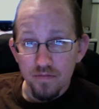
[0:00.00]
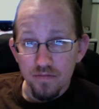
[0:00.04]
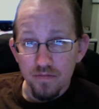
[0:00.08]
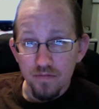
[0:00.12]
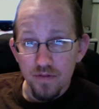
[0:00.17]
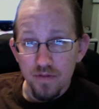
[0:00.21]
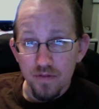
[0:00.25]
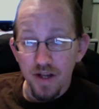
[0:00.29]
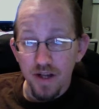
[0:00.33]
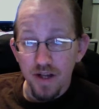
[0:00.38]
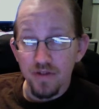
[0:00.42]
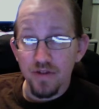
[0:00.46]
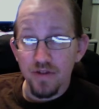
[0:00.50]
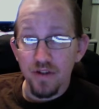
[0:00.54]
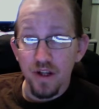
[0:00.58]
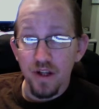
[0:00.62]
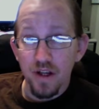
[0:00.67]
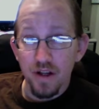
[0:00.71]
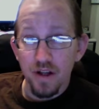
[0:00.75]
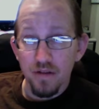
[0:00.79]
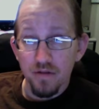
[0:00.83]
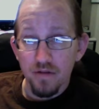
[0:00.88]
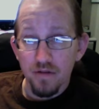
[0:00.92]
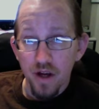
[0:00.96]

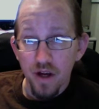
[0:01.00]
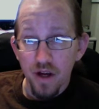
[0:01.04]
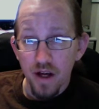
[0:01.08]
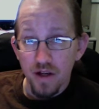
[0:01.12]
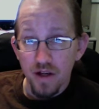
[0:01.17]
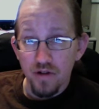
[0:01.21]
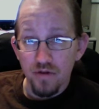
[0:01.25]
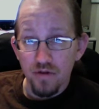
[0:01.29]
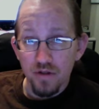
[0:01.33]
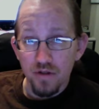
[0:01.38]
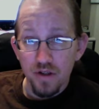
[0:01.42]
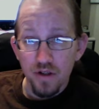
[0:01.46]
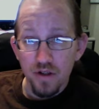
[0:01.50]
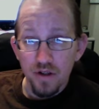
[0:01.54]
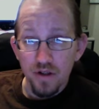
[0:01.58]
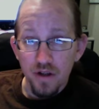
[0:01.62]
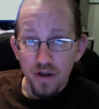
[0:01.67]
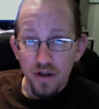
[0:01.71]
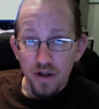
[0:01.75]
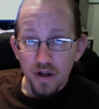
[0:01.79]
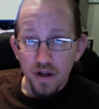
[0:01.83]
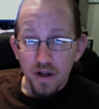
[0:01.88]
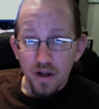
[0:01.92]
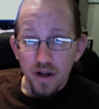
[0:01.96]
yesterday, actually,
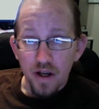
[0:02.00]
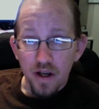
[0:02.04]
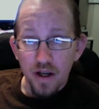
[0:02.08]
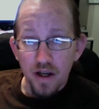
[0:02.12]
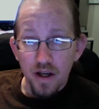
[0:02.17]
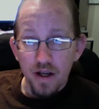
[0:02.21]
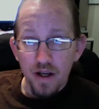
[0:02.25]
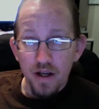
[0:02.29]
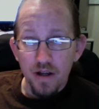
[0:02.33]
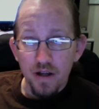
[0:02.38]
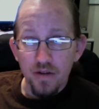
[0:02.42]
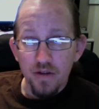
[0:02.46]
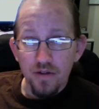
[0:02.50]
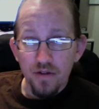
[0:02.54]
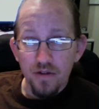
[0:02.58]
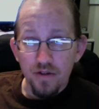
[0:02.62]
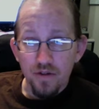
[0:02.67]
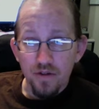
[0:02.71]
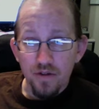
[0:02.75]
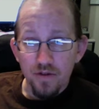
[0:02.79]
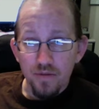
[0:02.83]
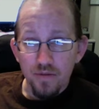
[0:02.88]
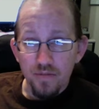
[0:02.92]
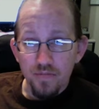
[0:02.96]
and
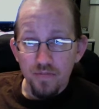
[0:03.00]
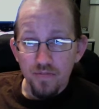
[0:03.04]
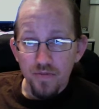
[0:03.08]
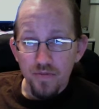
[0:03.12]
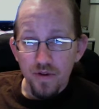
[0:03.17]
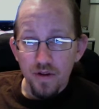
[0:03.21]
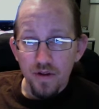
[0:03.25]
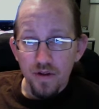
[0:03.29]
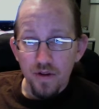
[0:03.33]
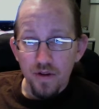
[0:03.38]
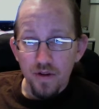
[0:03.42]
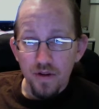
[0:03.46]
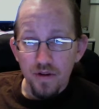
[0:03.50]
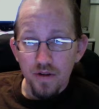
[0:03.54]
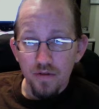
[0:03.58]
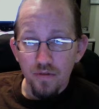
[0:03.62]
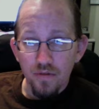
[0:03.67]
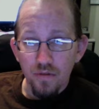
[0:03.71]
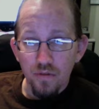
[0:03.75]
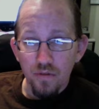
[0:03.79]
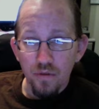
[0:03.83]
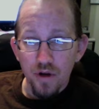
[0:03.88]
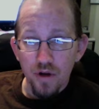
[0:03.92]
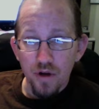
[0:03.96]

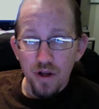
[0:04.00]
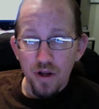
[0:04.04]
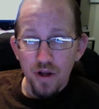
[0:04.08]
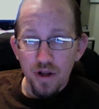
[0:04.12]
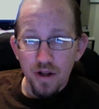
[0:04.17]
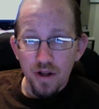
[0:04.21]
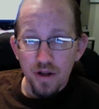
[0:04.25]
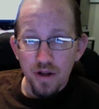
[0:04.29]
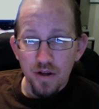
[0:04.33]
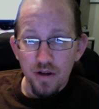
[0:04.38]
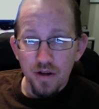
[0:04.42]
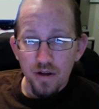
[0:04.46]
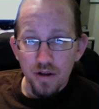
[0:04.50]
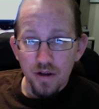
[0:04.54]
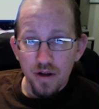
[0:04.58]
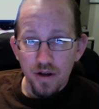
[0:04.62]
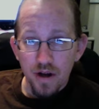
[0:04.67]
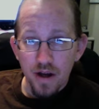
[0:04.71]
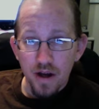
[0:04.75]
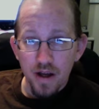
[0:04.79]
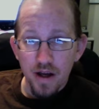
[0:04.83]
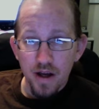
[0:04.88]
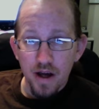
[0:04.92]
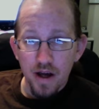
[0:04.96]
when
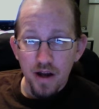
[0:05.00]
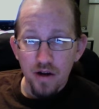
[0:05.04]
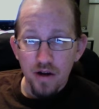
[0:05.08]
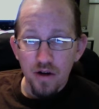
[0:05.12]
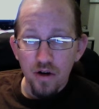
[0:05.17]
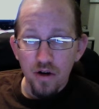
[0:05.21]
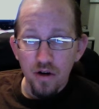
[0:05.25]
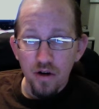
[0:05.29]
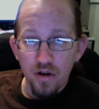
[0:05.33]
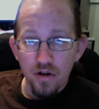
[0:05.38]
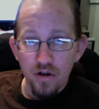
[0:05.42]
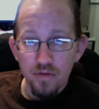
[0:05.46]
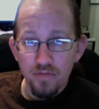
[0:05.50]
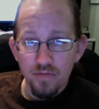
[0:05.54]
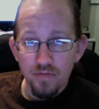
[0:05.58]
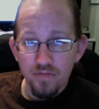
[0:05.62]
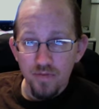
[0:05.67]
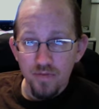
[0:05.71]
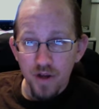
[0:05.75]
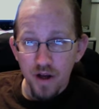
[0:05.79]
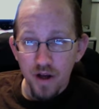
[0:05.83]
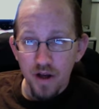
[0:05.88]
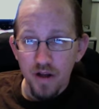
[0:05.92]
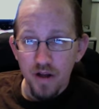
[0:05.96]
I got it home,
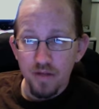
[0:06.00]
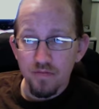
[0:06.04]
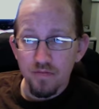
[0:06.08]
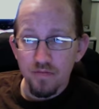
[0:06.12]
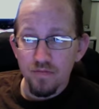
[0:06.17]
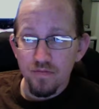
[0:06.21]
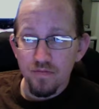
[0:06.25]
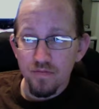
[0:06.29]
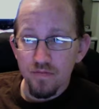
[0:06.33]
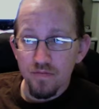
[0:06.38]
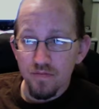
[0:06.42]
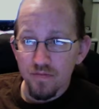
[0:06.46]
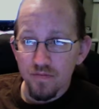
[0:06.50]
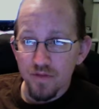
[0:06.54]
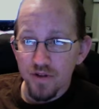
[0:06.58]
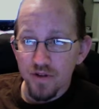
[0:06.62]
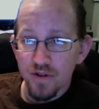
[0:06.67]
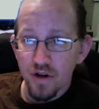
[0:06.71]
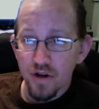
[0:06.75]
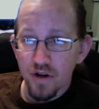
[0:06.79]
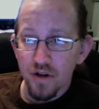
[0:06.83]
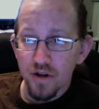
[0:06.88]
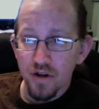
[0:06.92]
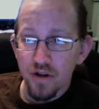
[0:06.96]
I
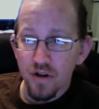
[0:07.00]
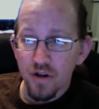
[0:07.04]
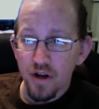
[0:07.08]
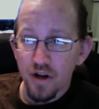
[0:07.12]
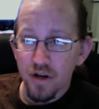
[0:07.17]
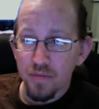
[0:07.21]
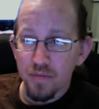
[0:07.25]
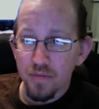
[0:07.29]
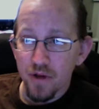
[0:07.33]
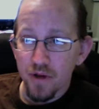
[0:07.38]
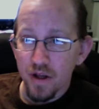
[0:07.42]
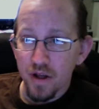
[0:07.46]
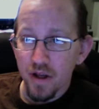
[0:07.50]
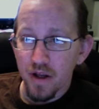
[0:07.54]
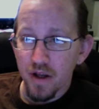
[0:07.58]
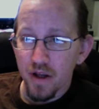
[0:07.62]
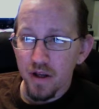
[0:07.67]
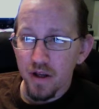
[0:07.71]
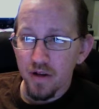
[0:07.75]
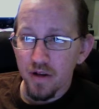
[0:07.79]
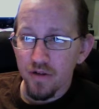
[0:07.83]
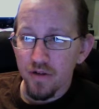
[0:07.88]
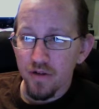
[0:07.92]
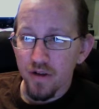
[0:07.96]
started it up,
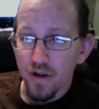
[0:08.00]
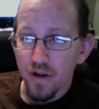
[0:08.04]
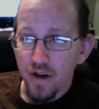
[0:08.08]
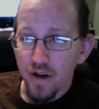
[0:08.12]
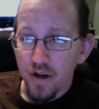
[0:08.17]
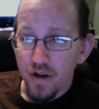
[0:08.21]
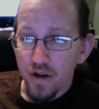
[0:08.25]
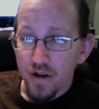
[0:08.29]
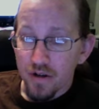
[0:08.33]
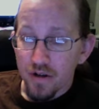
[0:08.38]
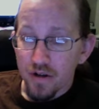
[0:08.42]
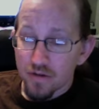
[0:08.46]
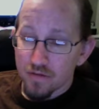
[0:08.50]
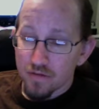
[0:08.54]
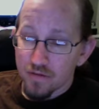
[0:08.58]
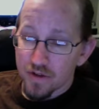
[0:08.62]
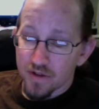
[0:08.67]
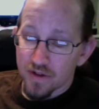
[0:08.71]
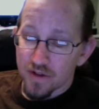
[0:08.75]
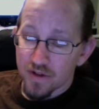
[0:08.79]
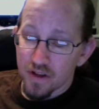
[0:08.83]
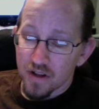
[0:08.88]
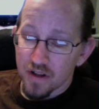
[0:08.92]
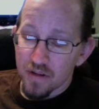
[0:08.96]
and
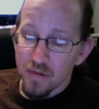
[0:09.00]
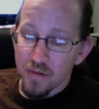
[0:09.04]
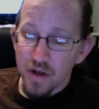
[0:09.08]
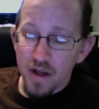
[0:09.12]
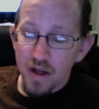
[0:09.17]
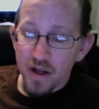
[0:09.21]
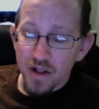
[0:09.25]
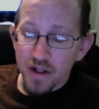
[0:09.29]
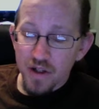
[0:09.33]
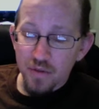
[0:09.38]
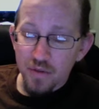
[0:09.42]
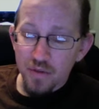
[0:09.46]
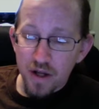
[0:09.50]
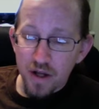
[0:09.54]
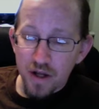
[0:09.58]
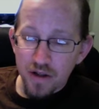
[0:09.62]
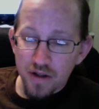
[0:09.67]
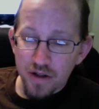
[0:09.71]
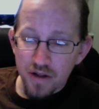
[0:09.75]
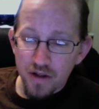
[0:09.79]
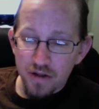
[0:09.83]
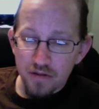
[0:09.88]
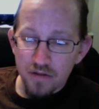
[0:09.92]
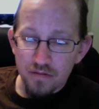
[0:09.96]
silly me
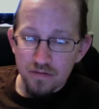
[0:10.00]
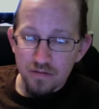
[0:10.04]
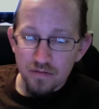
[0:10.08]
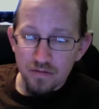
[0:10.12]
expected